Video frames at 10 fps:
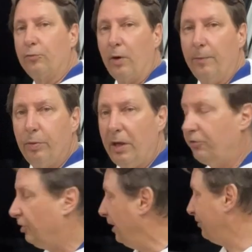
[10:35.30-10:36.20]
right in
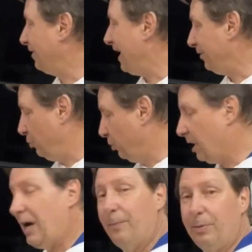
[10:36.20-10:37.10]
place. It's not too
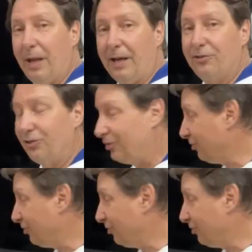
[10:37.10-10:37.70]
complex. It's the